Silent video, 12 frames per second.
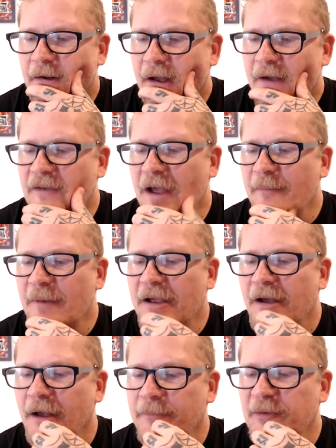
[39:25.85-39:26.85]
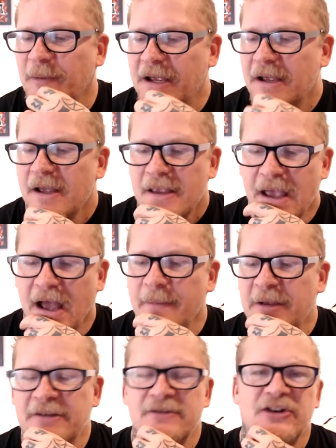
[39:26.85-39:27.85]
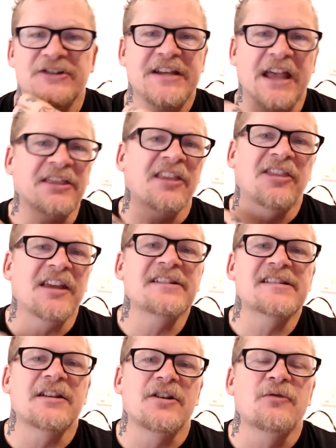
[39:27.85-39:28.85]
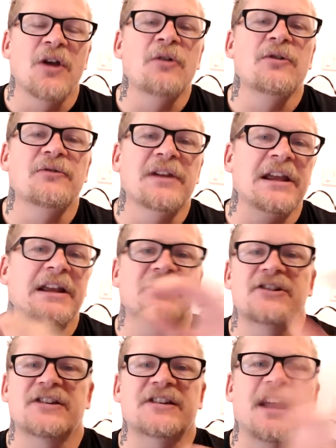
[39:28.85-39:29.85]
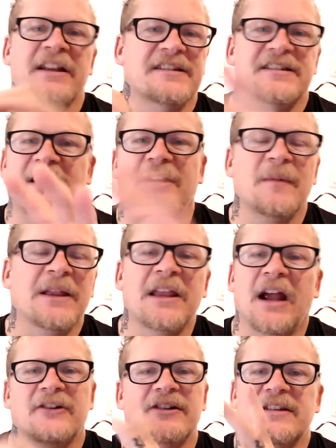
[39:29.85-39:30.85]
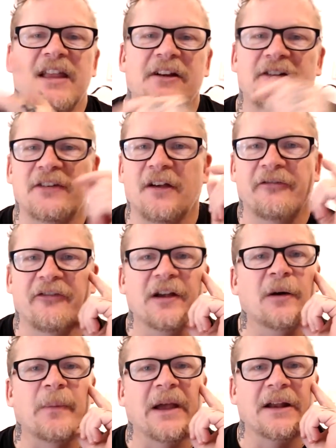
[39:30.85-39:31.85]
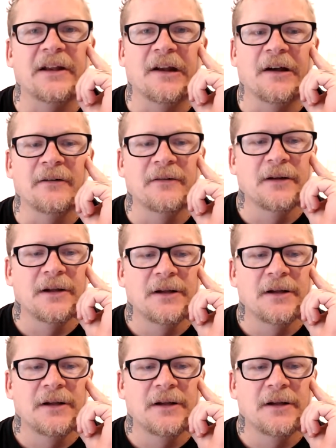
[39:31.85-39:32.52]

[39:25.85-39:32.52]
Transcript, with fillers: I've got my hubs and my... Yeah, I mean, just get the things that you know you need and just kind of stick them in there. Just let yourself finger paint, you know?